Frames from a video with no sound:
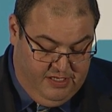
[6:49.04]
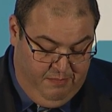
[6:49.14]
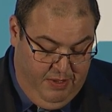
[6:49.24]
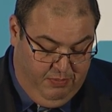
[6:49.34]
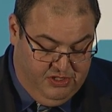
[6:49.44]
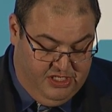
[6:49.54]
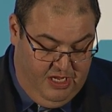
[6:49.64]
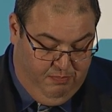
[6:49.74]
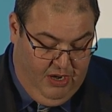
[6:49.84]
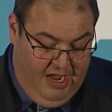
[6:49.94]
people
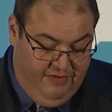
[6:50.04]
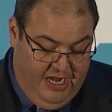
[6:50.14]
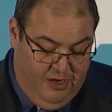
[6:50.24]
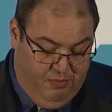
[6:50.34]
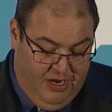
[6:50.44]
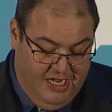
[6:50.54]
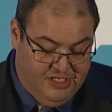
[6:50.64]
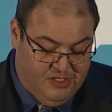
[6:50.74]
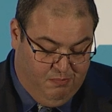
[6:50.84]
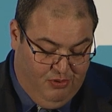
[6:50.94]
see private enterprise
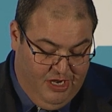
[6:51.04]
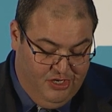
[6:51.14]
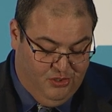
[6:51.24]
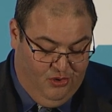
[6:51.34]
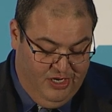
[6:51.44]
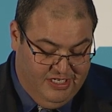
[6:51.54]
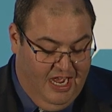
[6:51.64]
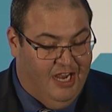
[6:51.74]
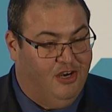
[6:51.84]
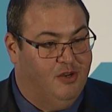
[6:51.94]
as a predatory
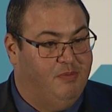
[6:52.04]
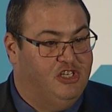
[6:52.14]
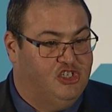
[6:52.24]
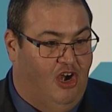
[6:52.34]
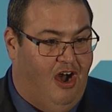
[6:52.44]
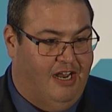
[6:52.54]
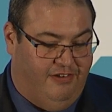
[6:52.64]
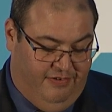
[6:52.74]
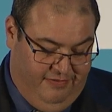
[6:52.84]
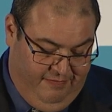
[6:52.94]
tiger to be
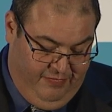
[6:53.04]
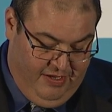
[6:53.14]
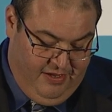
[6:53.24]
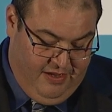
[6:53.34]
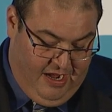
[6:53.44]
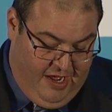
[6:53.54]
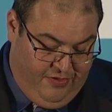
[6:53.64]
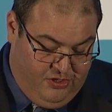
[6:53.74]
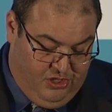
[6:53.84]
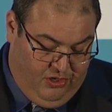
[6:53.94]
shot.
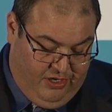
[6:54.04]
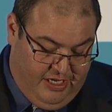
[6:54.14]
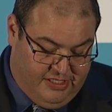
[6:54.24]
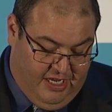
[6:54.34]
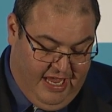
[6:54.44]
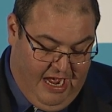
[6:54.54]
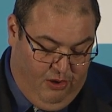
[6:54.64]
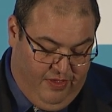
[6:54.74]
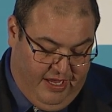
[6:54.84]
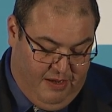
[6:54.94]
Others look as a
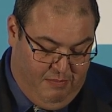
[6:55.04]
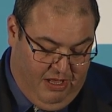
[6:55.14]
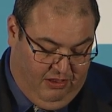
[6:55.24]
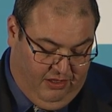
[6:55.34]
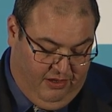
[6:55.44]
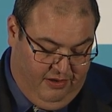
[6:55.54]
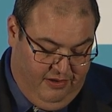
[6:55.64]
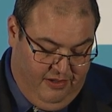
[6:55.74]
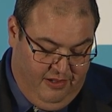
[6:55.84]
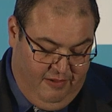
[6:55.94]
cow they can milk.
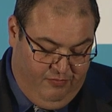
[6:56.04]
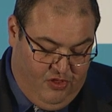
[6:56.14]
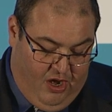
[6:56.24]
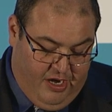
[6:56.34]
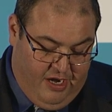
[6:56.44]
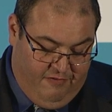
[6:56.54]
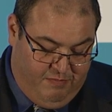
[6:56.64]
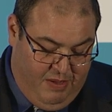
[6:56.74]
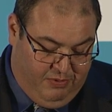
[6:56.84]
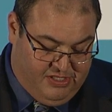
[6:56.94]
Not enough
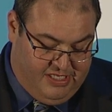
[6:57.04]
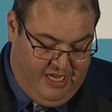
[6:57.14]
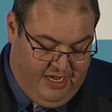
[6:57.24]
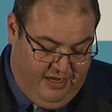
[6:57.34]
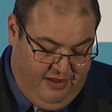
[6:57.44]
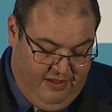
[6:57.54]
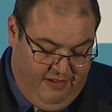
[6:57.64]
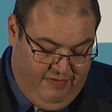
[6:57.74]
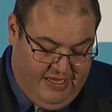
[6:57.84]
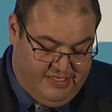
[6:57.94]
people see it
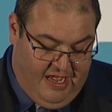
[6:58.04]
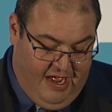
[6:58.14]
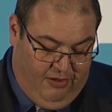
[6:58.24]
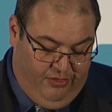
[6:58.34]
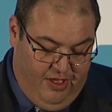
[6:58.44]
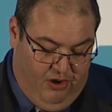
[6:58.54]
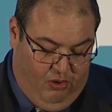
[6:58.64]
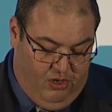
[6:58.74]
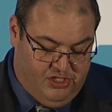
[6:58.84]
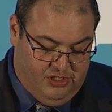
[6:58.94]
as the healthy
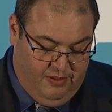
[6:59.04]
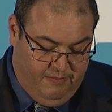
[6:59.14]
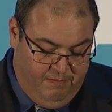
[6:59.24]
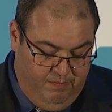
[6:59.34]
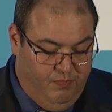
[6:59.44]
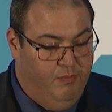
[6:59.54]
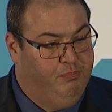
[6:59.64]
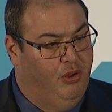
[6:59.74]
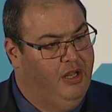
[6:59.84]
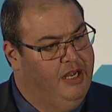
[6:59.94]
horse
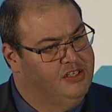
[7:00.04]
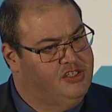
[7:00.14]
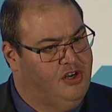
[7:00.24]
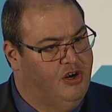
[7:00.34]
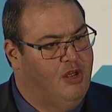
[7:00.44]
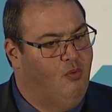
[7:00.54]
pulling a sturdy